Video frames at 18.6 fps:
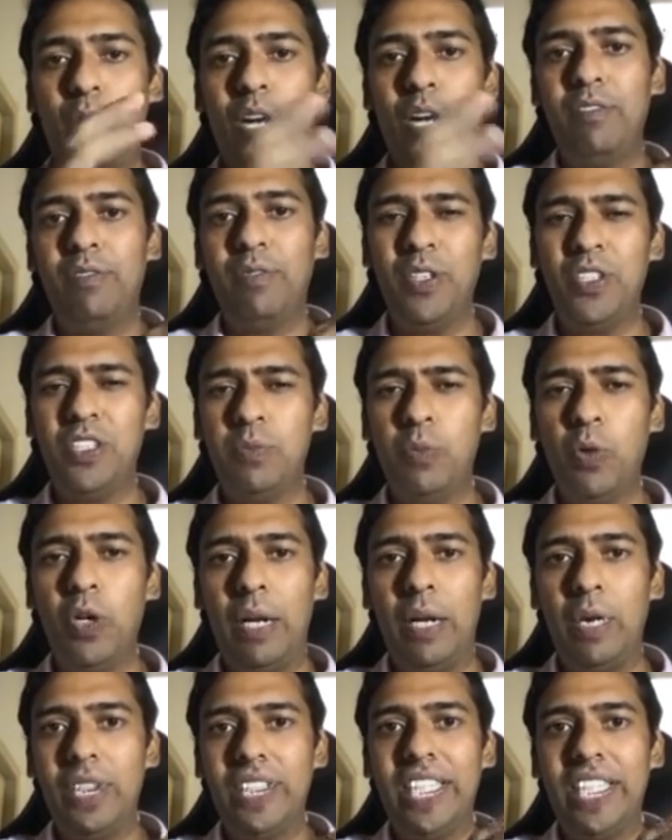One, first mode,
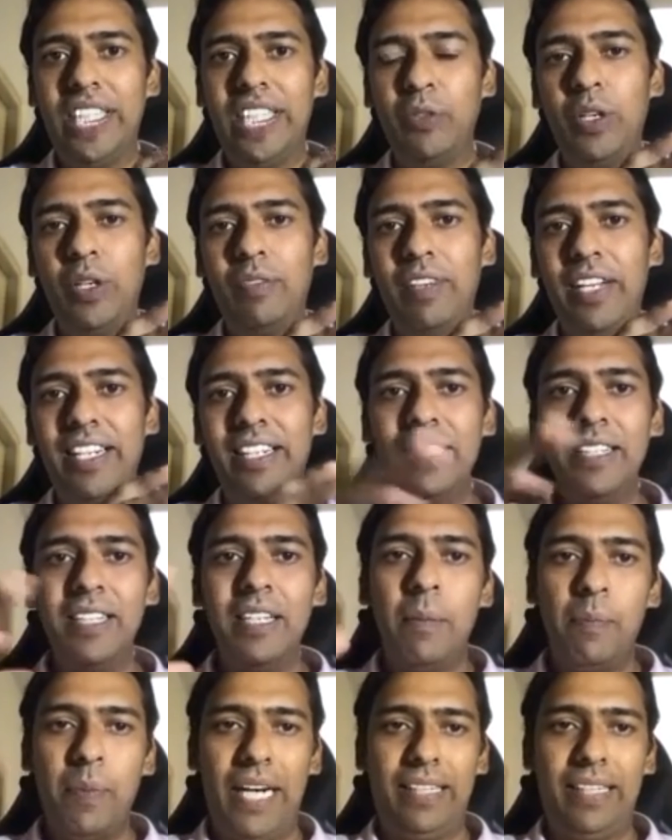I would give you a very
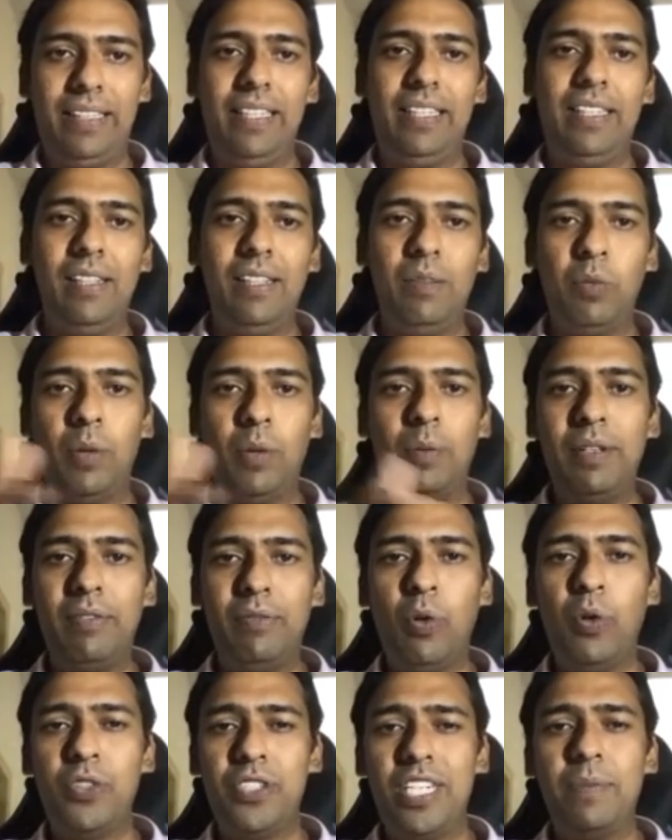practical, probably
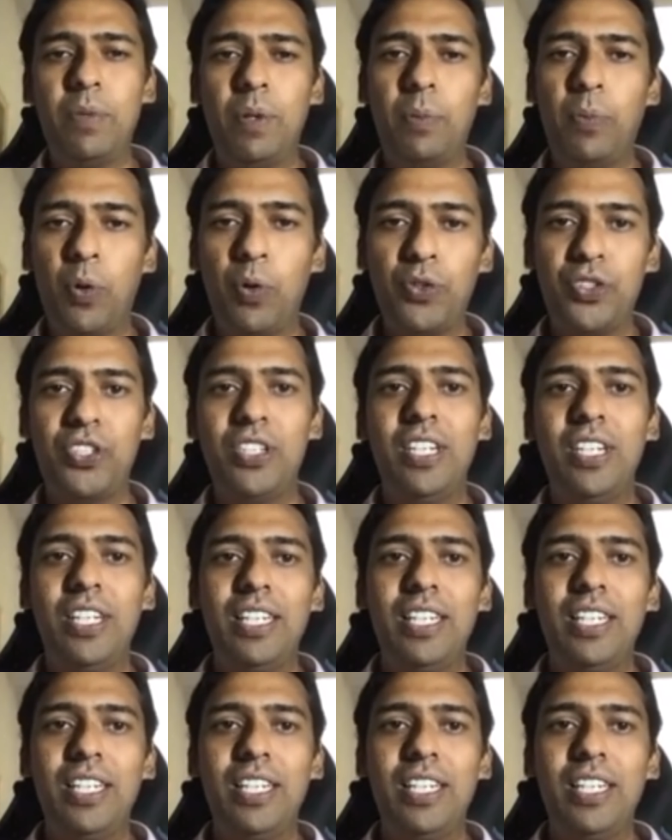four-step approach